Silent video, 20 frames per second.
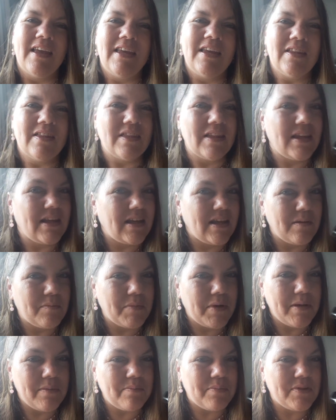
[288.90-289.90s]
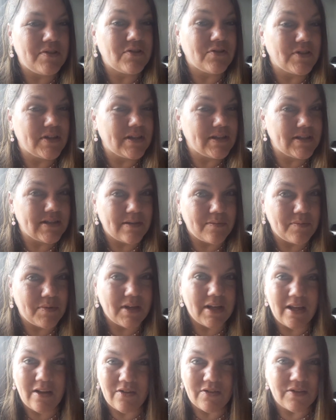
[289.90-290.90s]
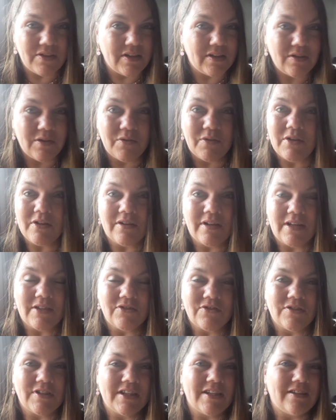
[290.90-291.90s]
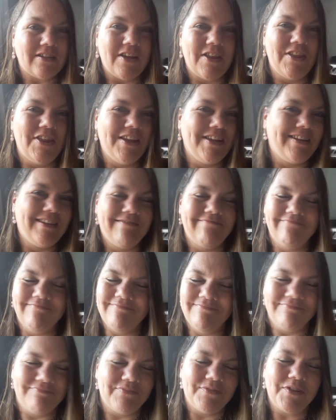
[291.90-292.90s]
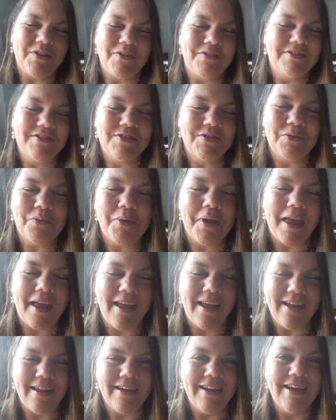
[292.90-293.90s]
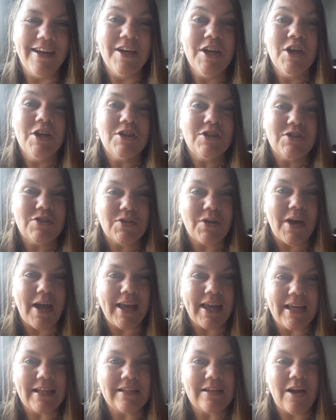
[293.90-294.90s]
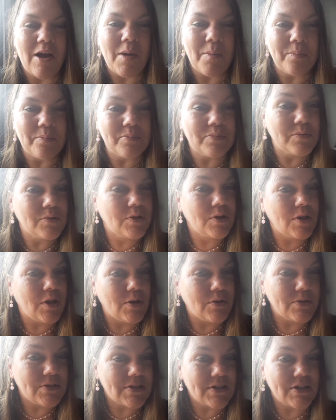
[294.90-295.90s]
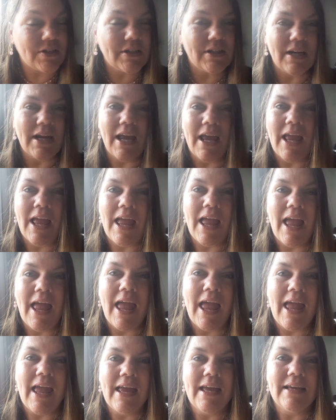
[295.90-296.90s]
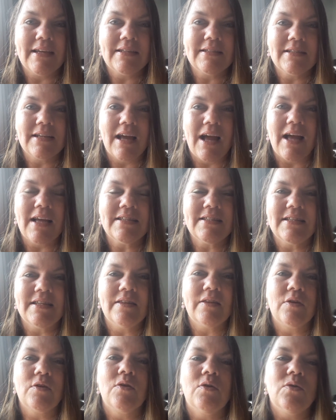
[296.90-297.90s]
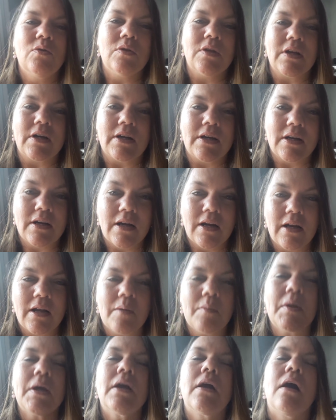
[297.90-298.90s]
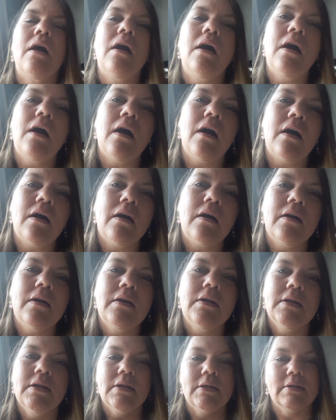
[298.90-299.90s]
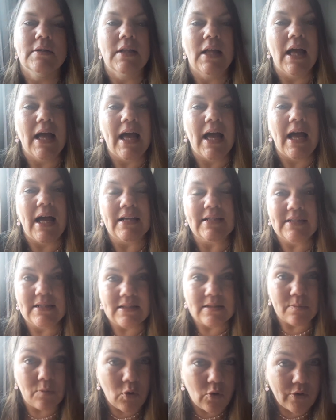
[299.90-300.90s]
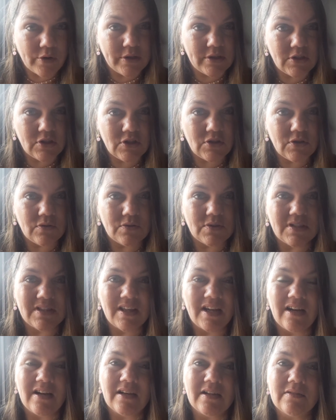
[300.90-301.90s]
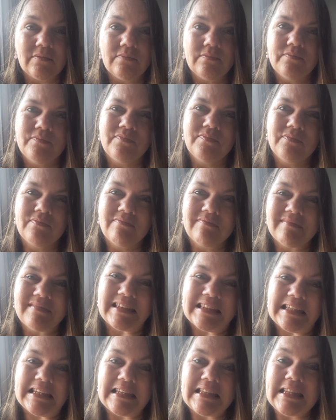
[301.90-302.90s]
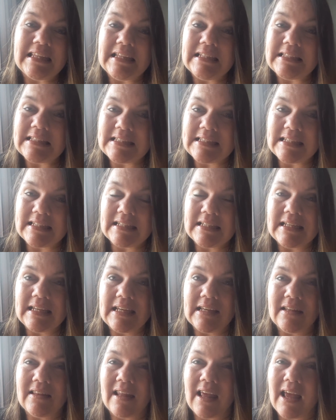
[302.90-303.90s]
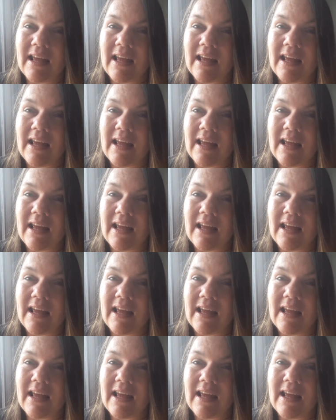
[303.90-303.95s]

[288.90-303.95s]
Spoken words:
you think you might be drinking something healthy. No, you're not drinking nothing. It's okay. So I get up closer and I see the cooler, and I'm like, oh, I see some orange juice there. The acidity in